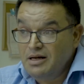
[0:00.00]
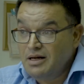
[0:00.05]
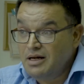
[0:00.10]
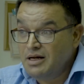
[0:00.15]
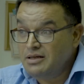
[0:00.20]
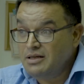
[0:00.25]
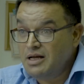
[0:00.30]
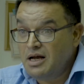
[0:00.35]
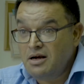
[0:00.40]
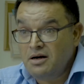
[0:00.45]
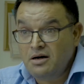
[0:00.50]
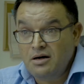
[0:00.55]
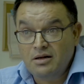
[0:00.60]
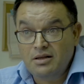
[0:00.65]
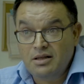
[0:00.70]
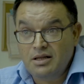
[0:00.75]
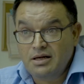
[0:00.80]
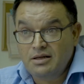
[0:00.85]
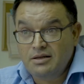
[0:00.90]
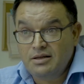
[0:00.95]
And I heard
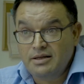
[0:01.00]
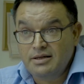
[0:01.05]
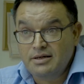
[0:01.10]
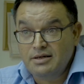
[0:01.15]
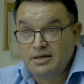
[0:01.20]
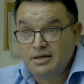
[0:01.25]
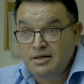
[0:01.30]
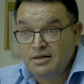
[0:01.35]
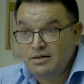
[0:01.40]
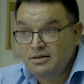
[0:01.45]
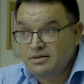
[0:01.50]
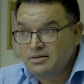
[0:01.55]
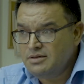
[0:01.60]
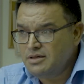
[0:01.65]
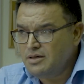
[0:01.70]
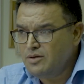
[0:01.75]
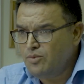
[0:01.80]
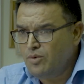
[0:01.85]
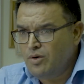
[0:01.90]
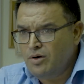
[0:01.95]
lately he's
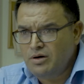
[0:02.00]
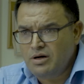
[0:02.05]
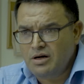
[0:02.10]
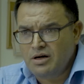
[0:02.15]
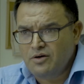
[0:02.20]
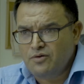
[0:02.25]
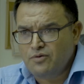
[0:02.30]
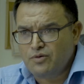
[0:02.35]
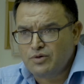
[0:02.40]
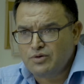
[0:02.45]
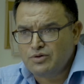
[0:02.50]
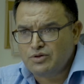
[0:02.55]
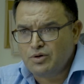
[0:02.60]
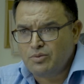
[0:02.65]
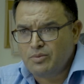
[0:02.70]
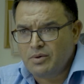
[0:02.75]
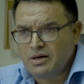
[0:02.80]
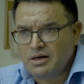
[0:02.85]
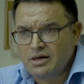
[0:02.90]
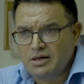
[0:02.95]
uh, working for
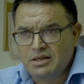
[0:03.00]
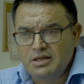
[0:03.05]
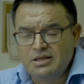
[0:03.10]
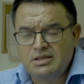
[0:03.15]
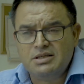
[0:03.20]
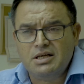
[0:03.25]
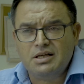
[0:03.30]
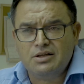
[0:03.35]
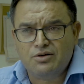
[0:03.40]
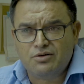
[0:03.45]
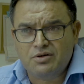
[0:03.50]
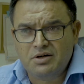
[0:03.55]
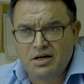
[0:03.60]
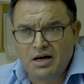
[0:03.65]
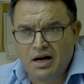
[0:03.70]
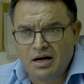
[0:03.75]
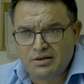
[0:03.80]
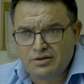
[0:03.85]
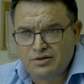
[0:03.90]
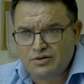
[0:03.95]
someone and he sent
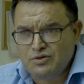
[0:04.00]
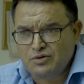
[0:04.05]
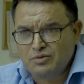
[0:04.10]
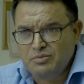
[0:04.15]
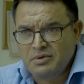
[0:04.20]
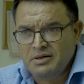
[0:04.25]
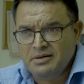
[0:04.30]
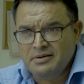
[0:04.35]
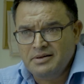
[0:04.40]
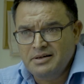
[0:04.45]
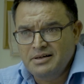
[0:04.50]
regards to me.